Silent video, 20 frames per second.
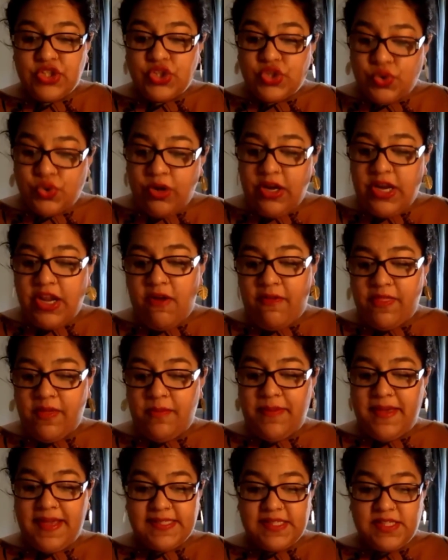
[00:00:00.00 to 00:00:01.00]
solely on the
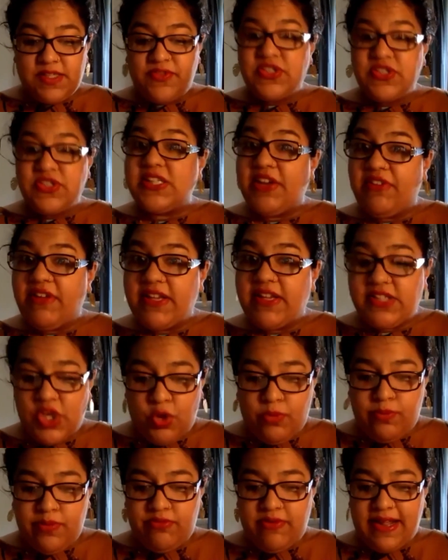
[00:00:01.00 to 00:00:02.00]
basis of serious
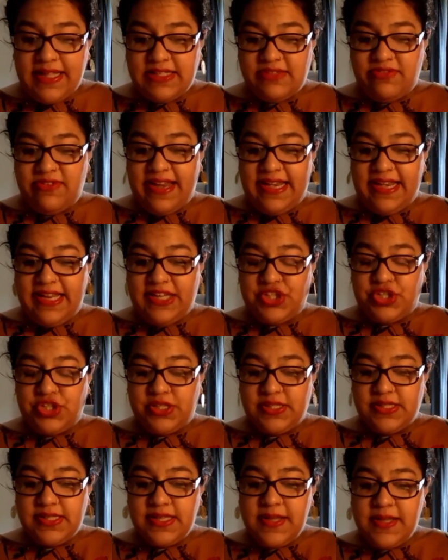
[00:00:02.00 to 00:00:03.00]
human rights
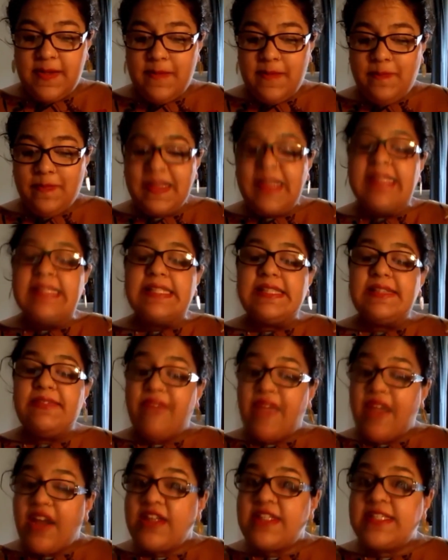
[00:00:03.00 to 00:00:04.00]
violations.
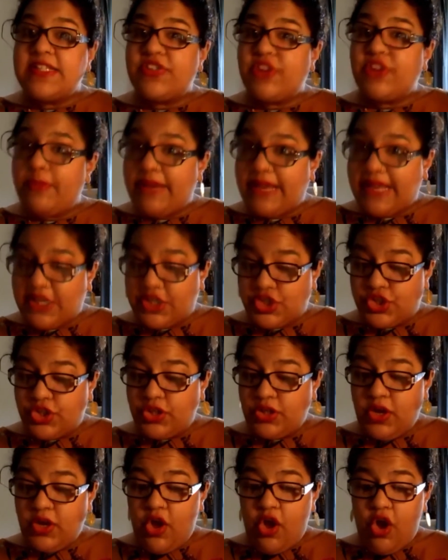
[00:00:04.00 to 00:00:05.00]
Severe
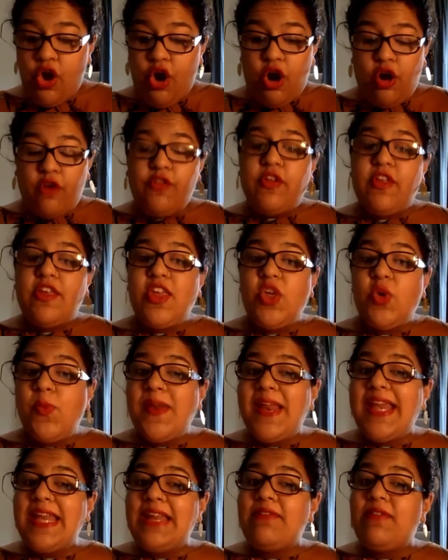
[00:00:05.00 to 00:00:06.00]
discrimination or the
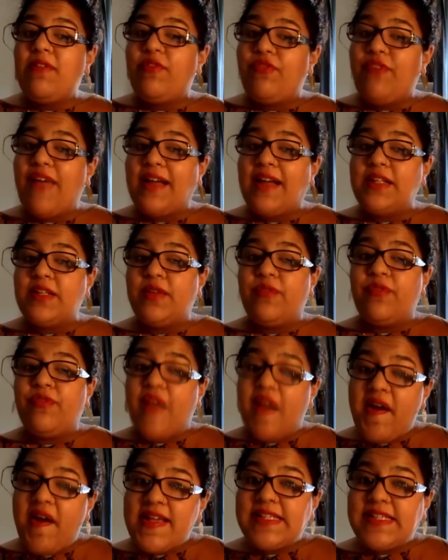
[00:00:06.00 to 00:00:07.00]
cumulative effect of
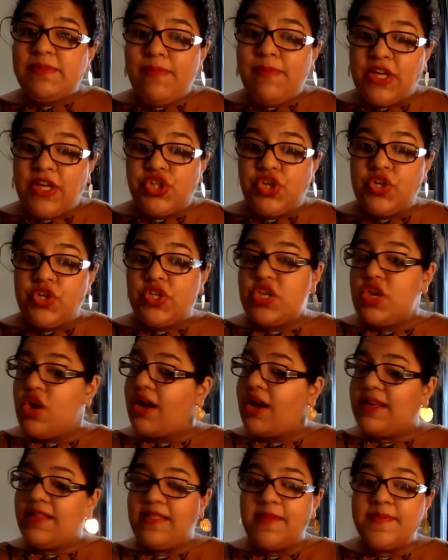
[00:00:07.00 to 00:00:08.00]
various measures
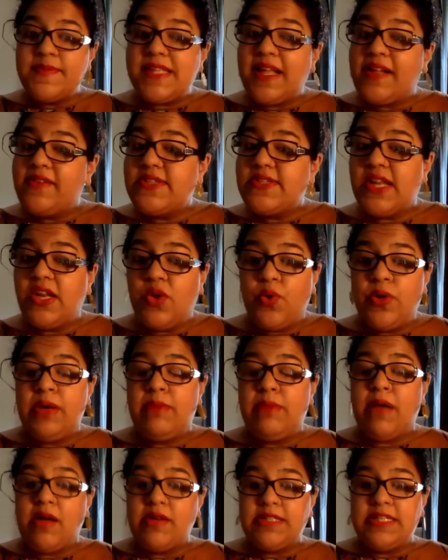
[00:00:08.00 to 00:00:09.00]
not in themselves alone
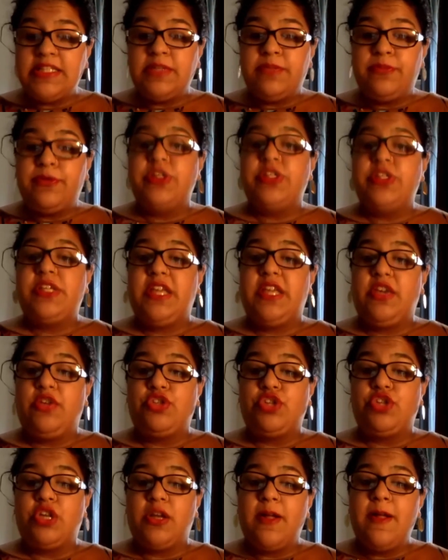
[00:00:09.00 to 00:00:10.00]
amounting to
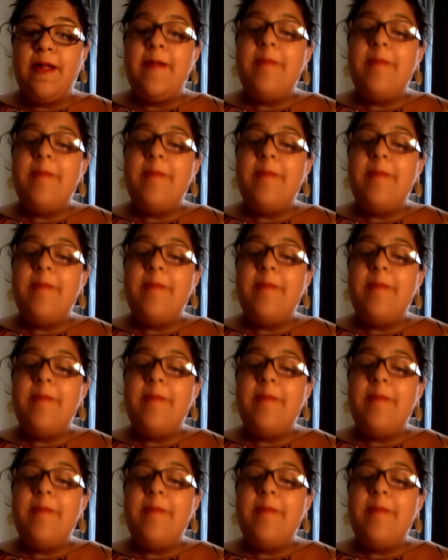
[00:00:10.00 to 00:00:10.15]
persecution,